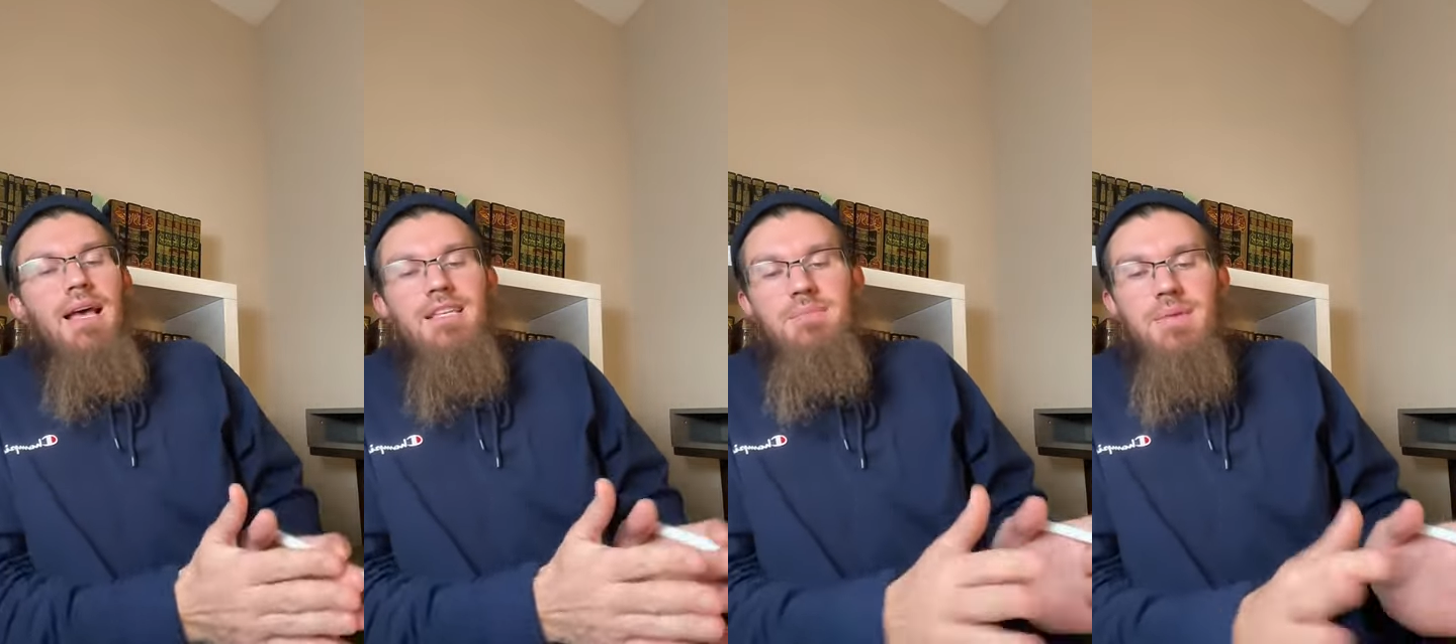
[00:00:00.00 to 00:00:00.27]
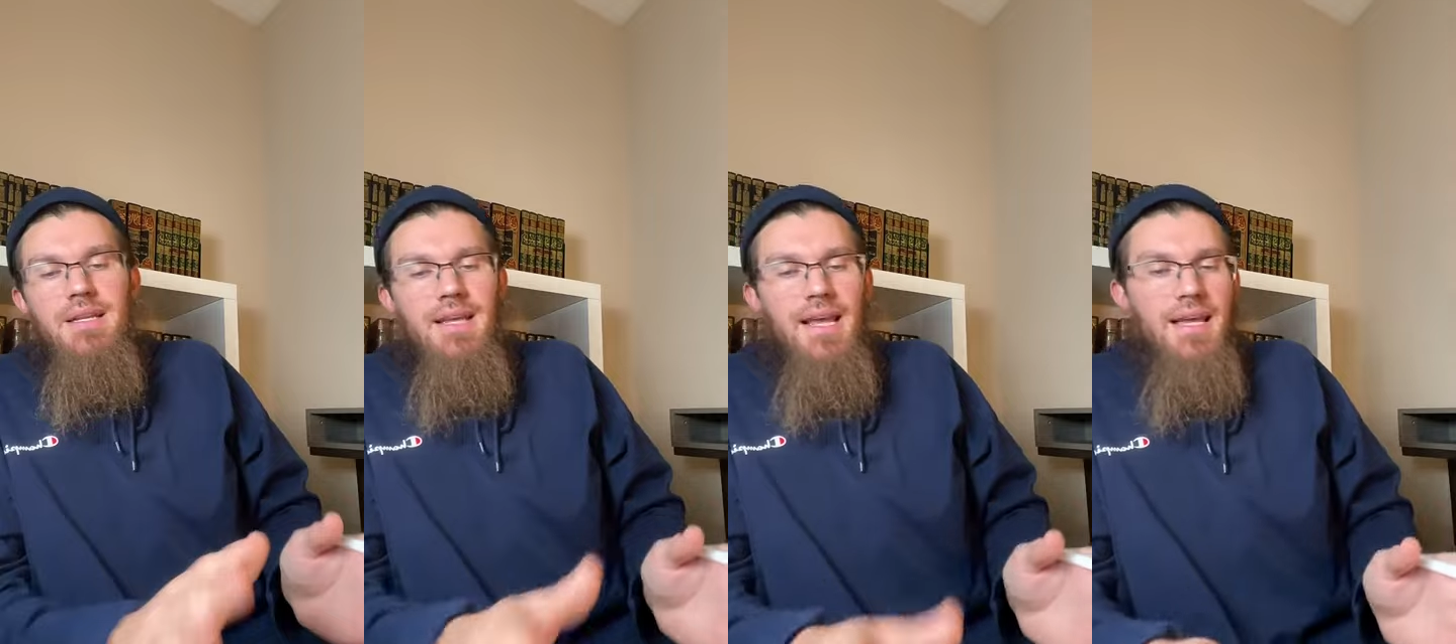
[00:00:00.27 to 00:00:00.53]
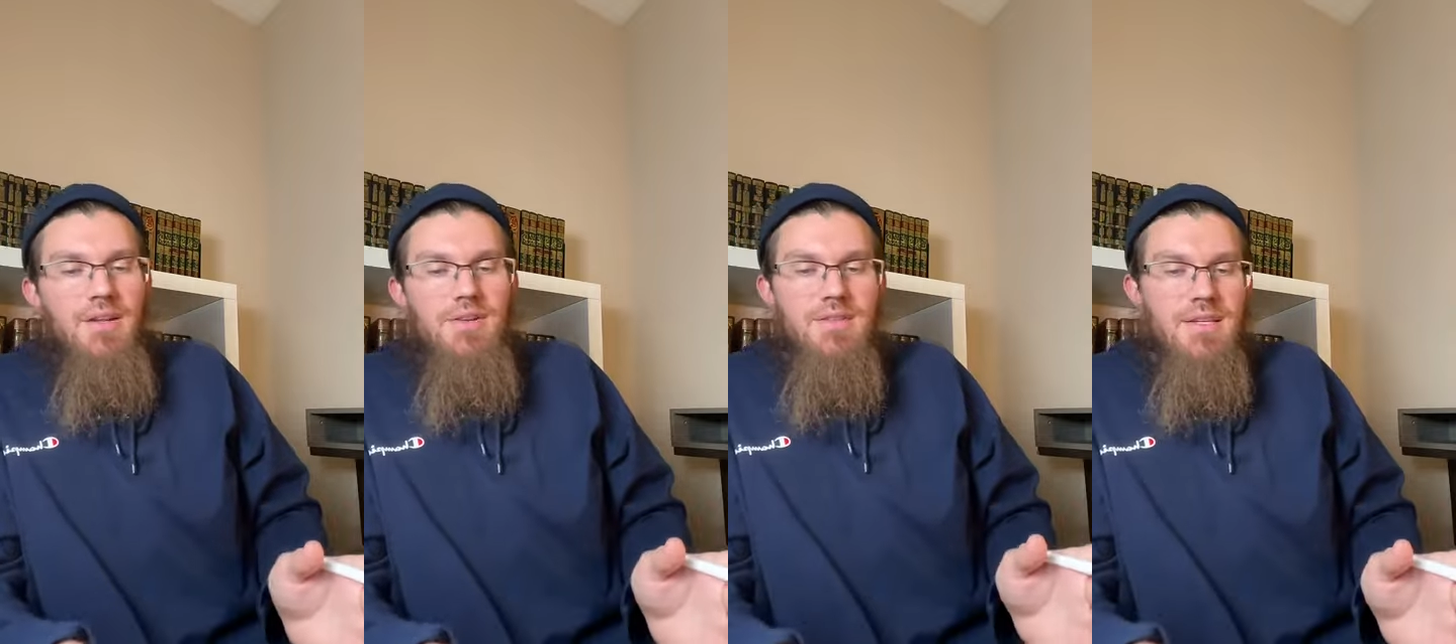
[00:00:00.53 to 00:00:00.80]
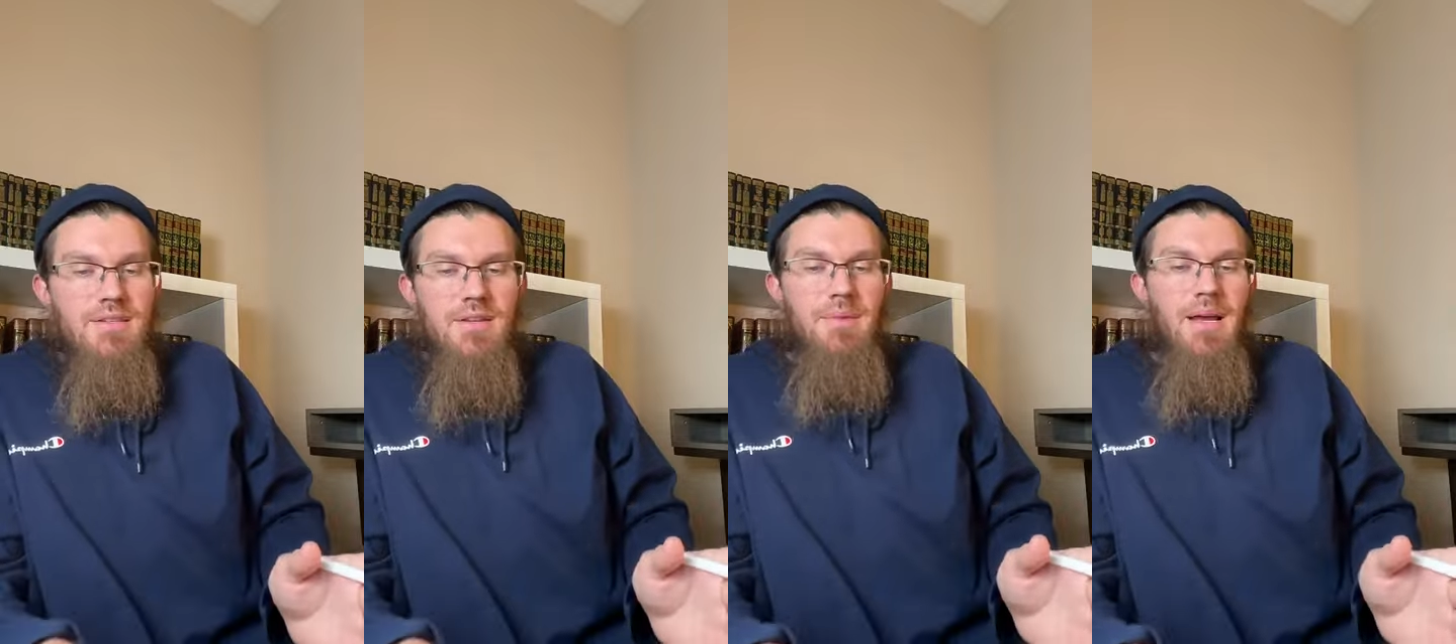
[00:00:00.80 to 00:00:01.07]
As many
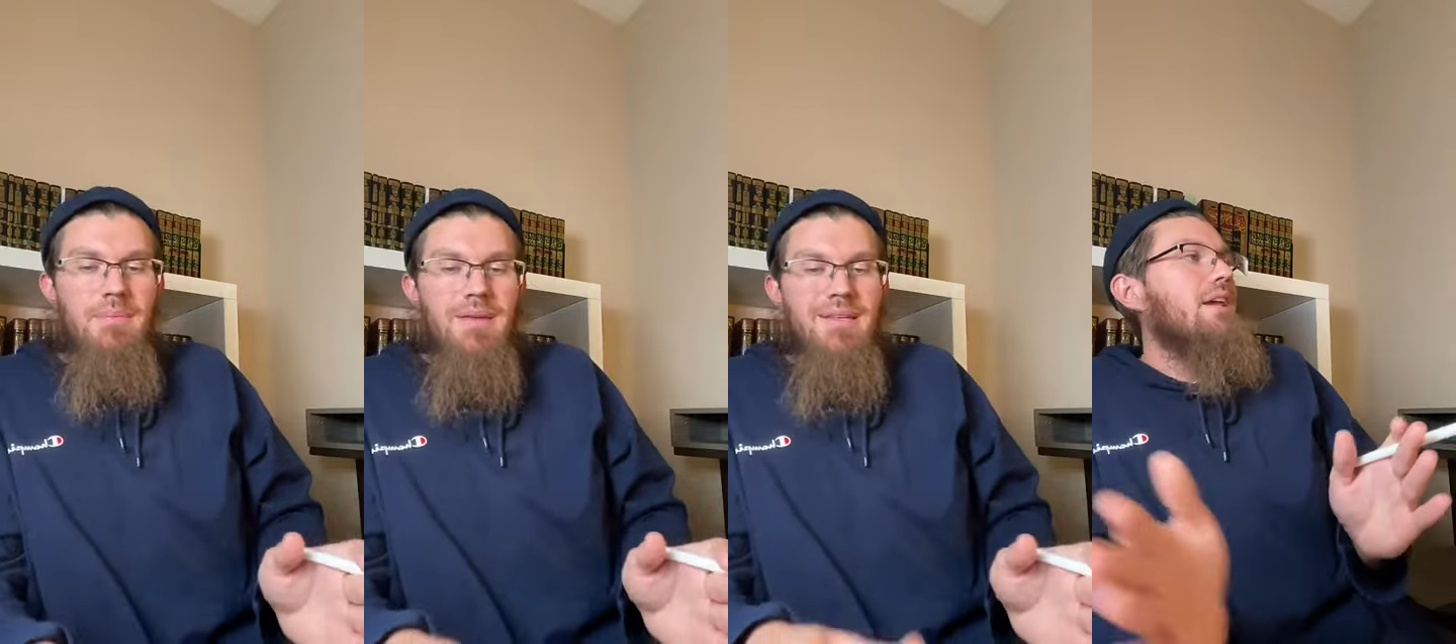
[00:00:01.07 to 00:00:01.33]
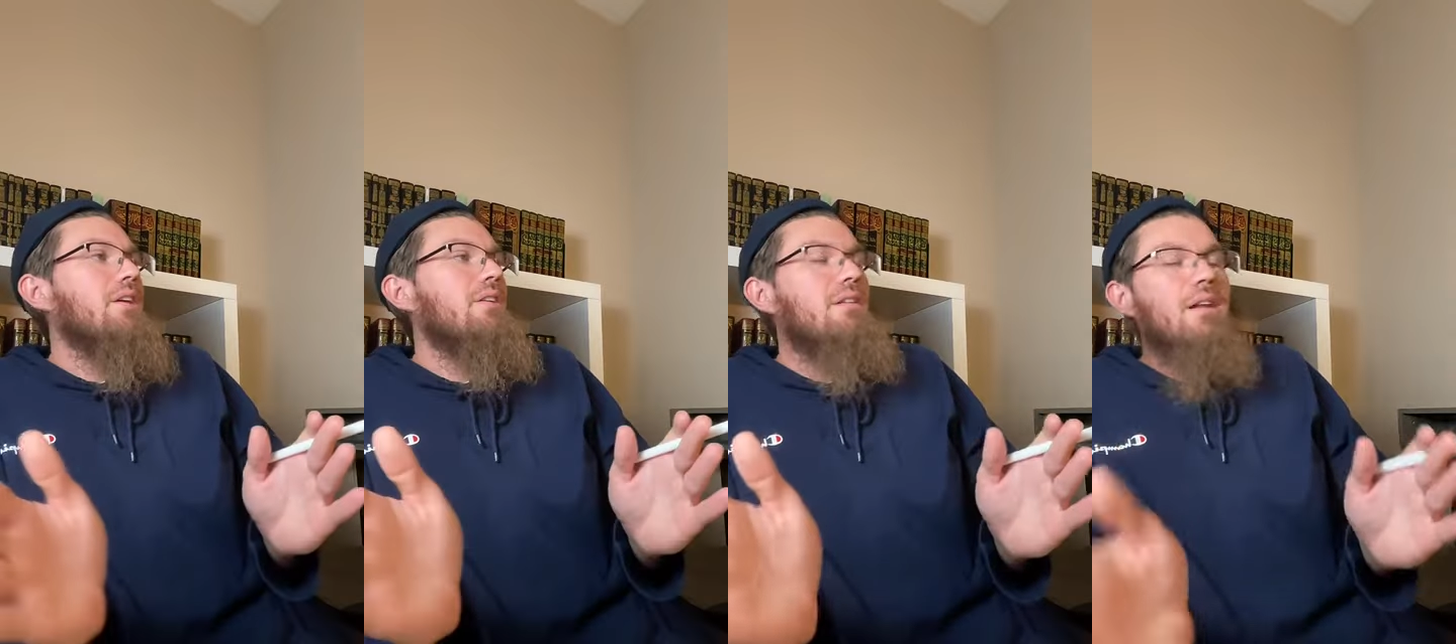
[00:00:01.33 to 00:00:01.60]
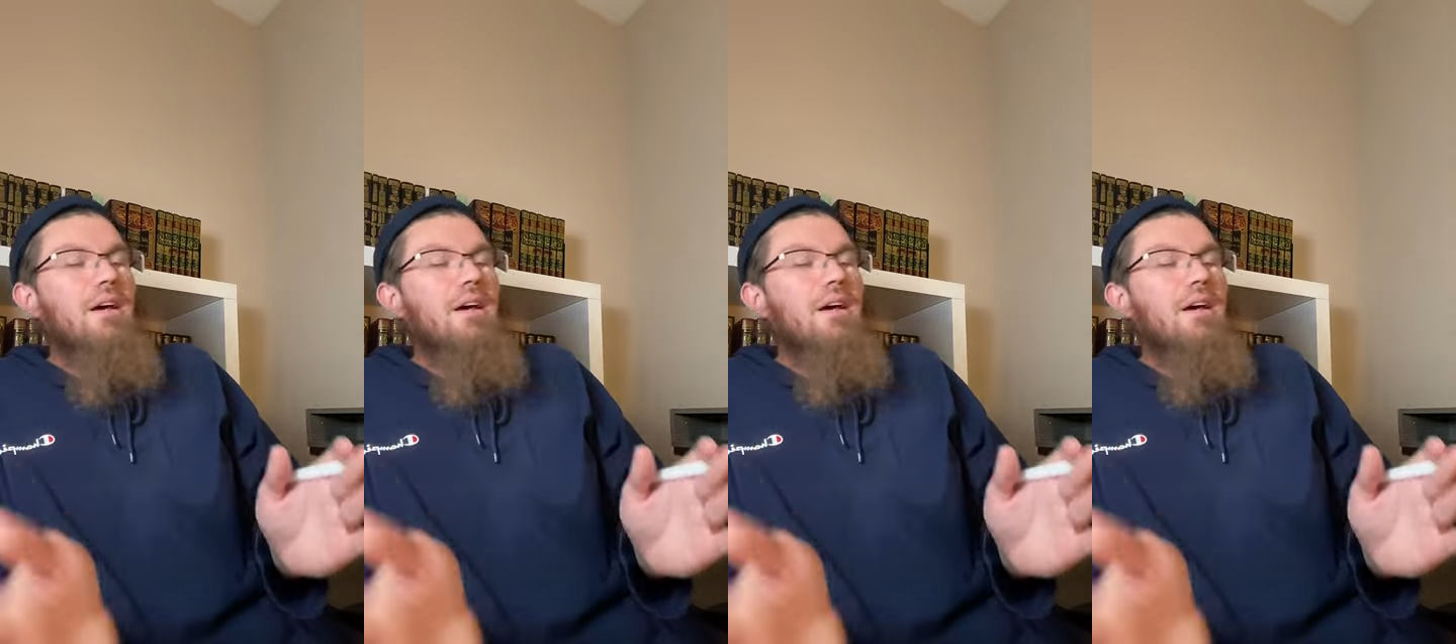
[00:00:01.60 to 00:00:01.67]
haters as there might be, they are